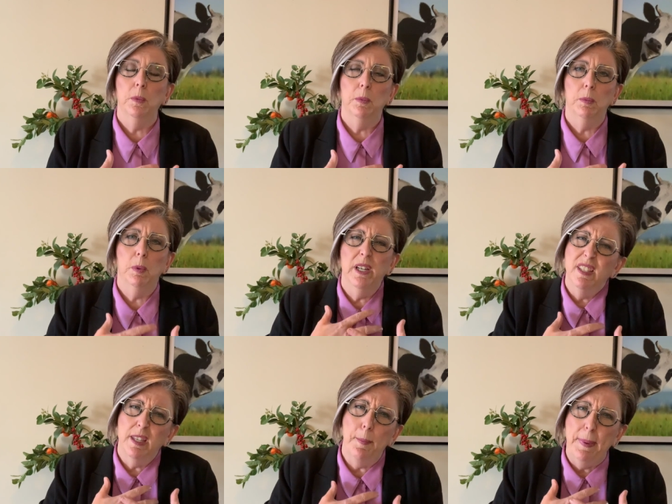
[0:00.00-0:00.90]
What
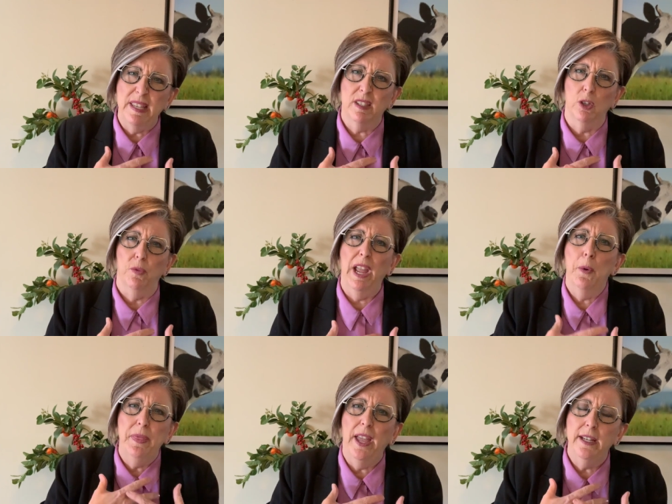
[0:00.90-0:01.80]
is their best self? How
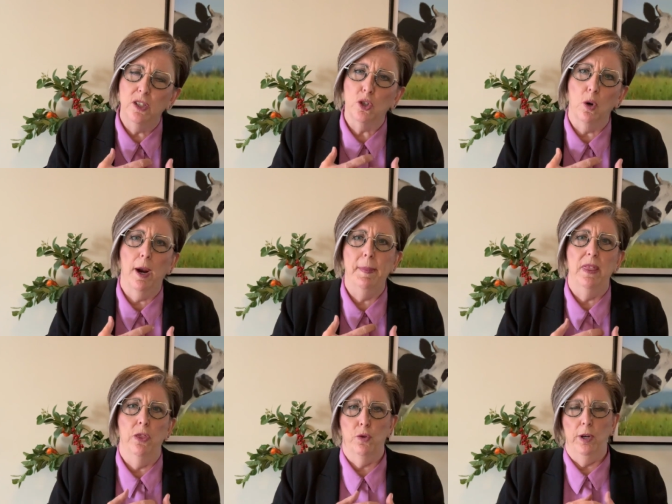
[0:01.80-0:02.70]
would they describe
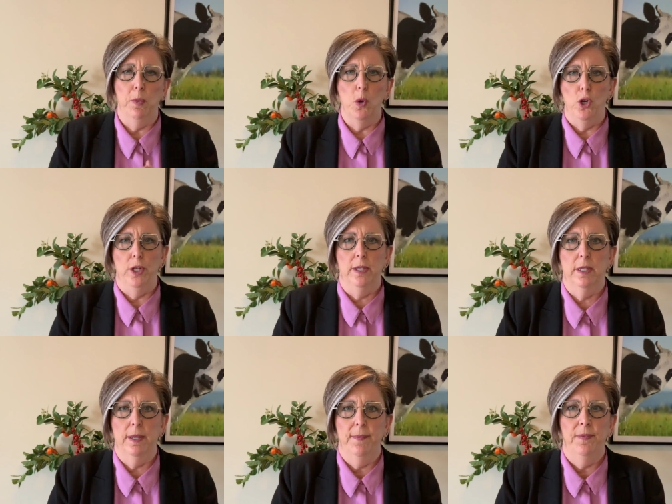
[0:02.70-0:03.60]
it in three words?